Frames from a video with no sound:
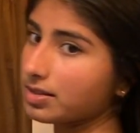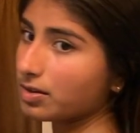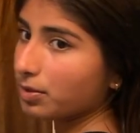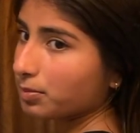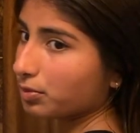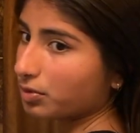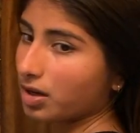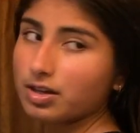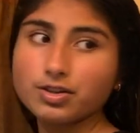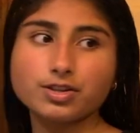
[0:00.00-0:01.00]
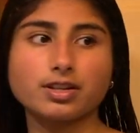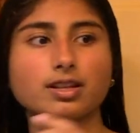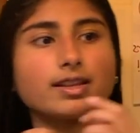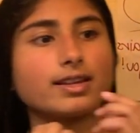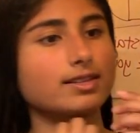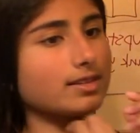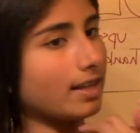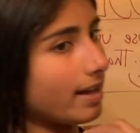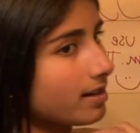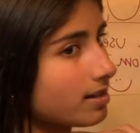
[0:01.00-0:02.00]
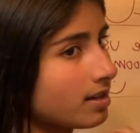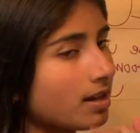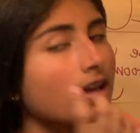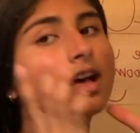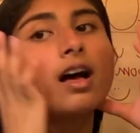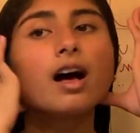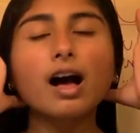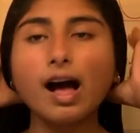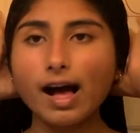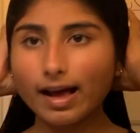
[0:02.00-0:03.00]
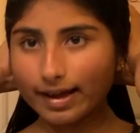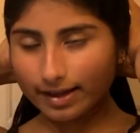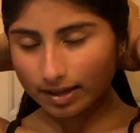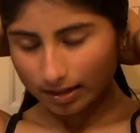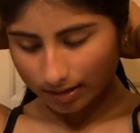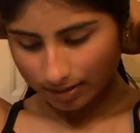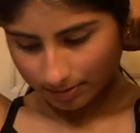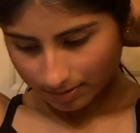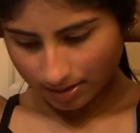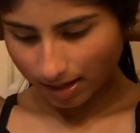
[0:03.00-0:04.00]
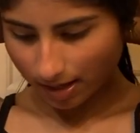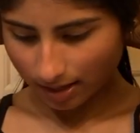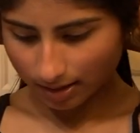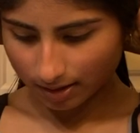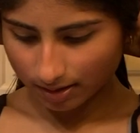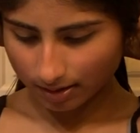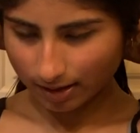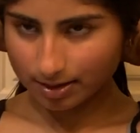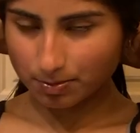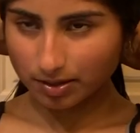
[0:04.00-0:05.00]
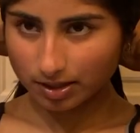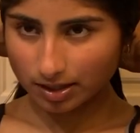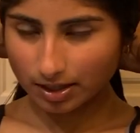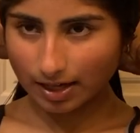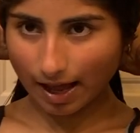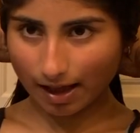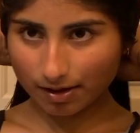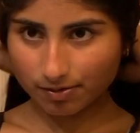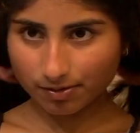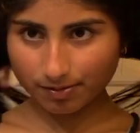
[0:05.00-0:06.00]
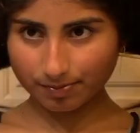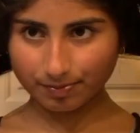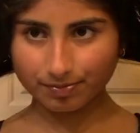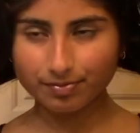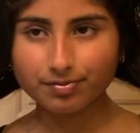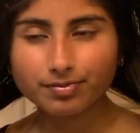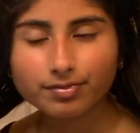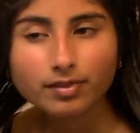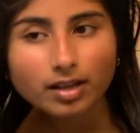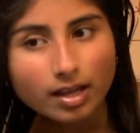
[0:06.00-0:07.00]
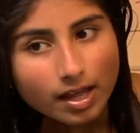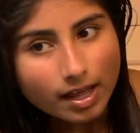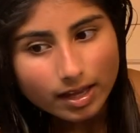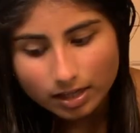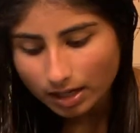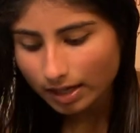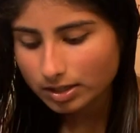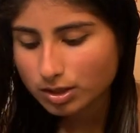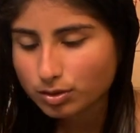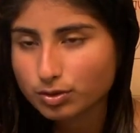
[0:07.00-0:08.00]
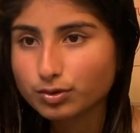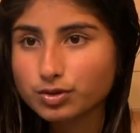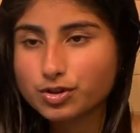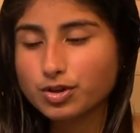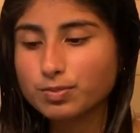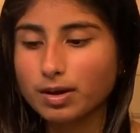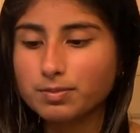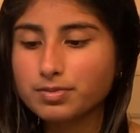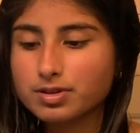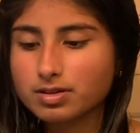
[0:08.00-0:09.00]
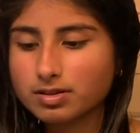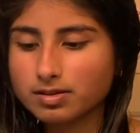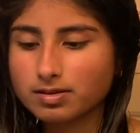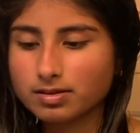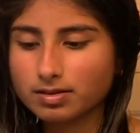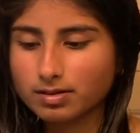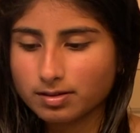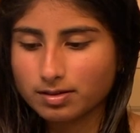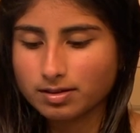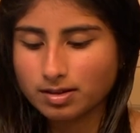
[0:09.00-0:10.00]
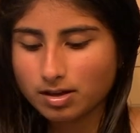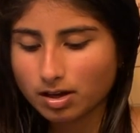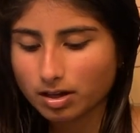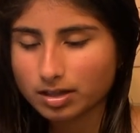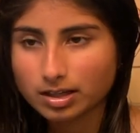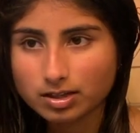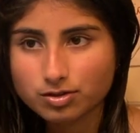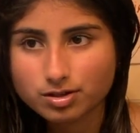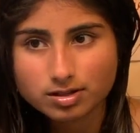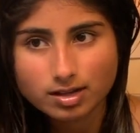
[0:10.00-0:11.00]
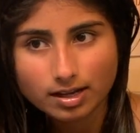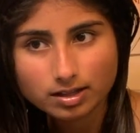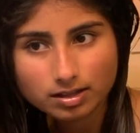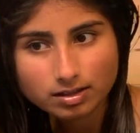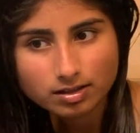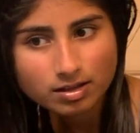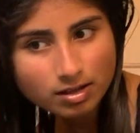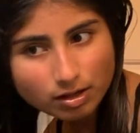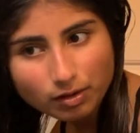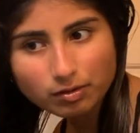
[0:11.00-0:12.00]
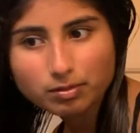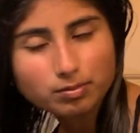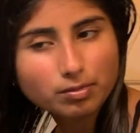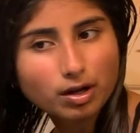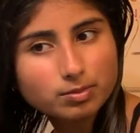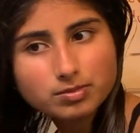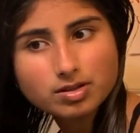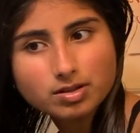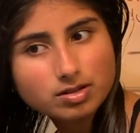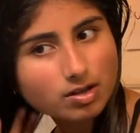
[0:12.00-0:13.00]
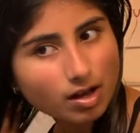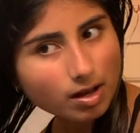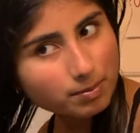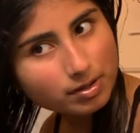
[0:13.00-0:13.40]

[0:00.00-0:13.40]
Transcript: it's all brushed like that, I split it in half, and I do 2 pumps on each side, going from the bottom to the top.